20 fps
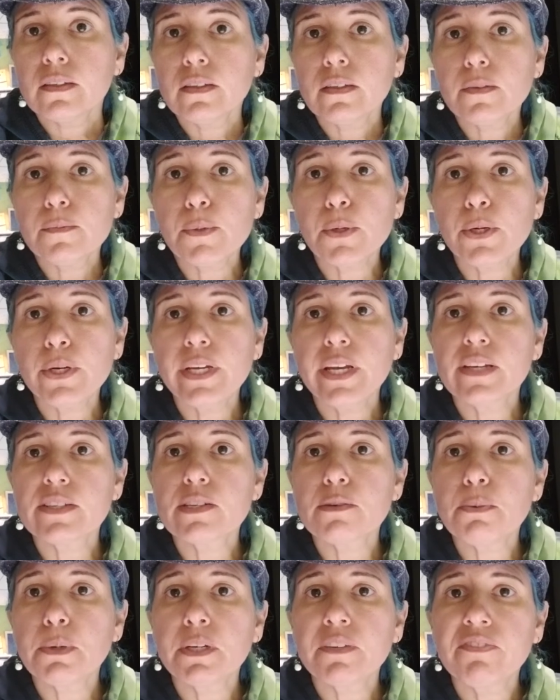Good morning,
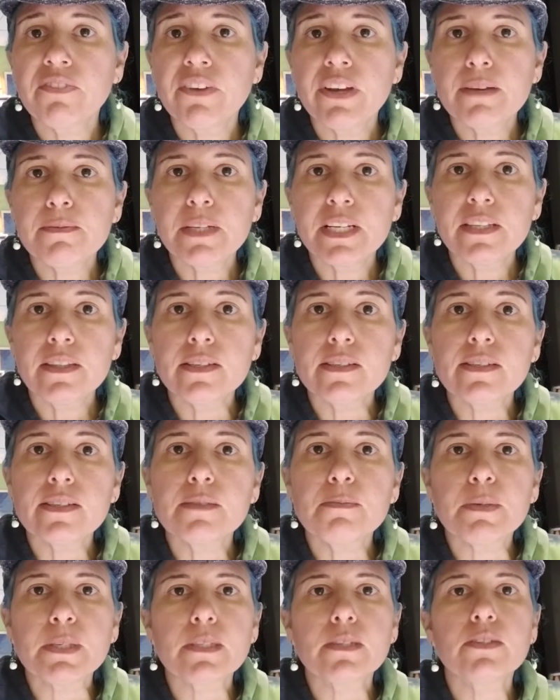Estabrook family. This is
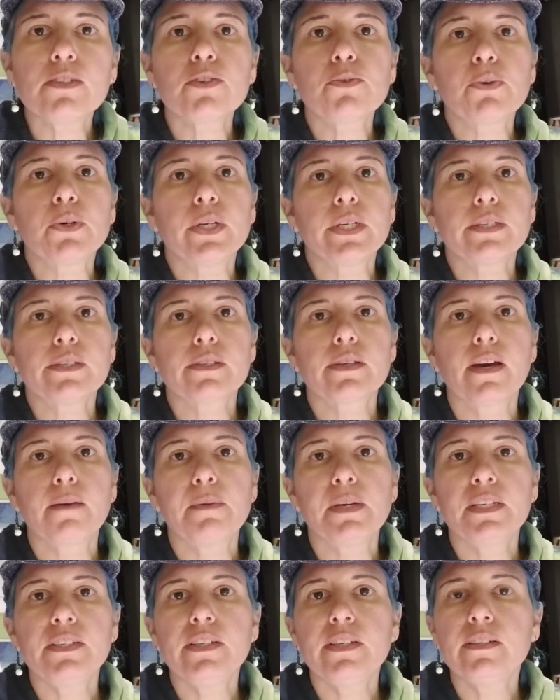Mrs. Schwartz
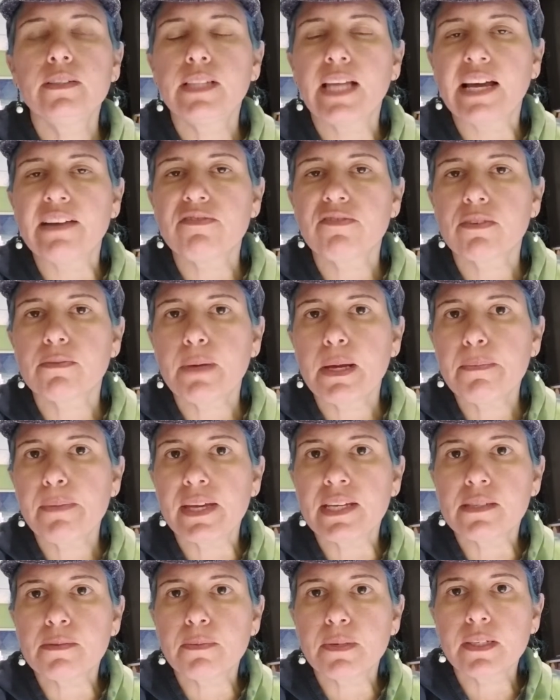coming to you live from my
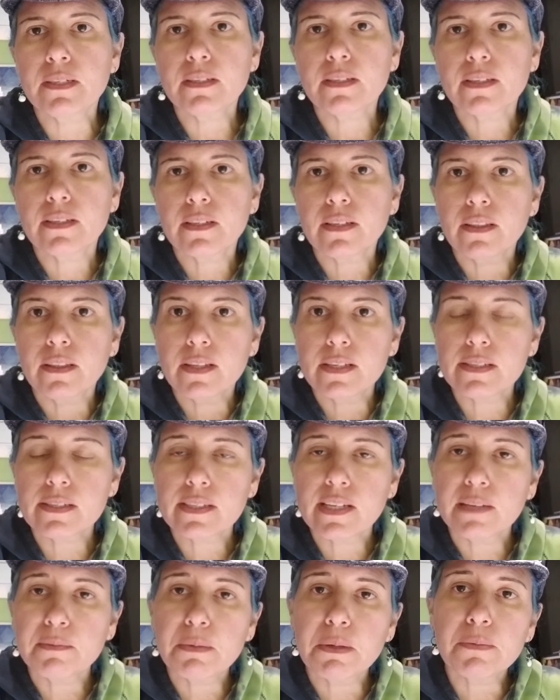basement. This
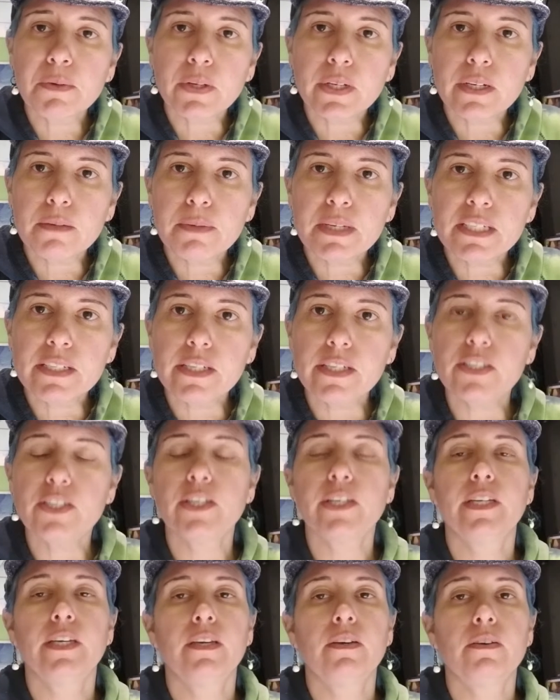time I'm going to be
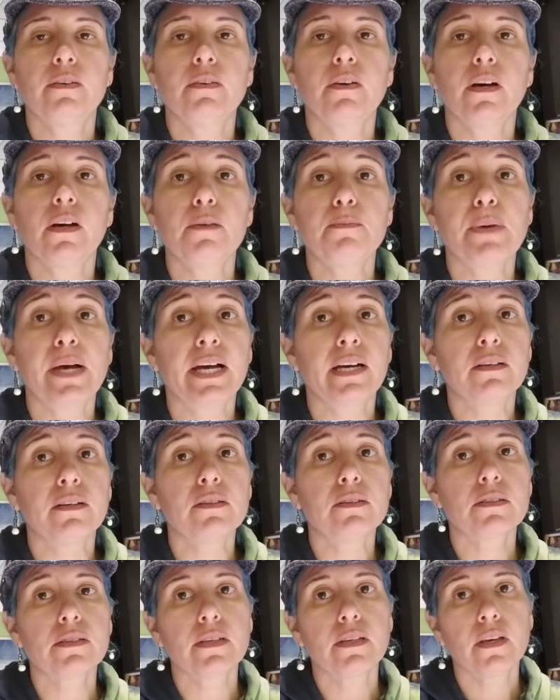teaching you
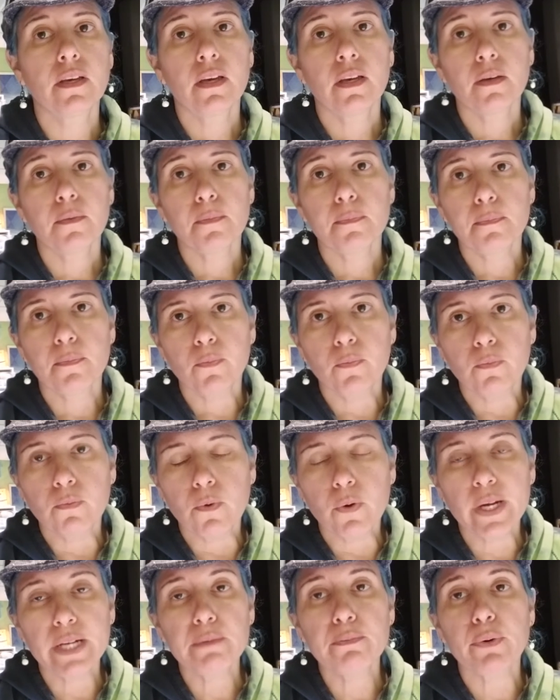about
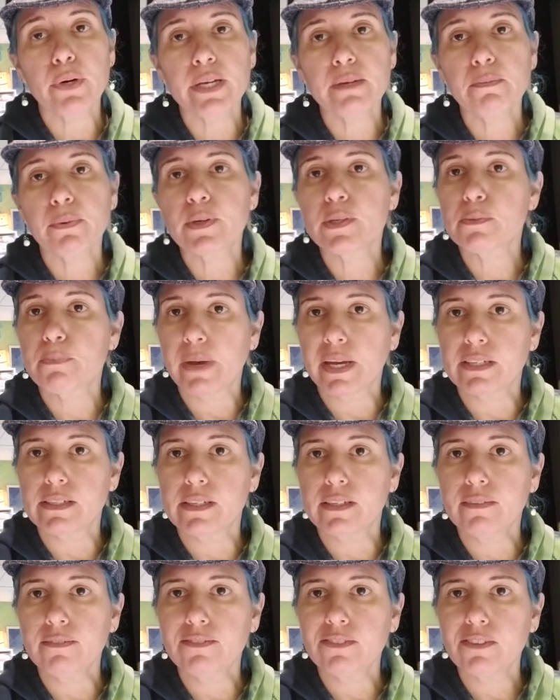one-point perspective.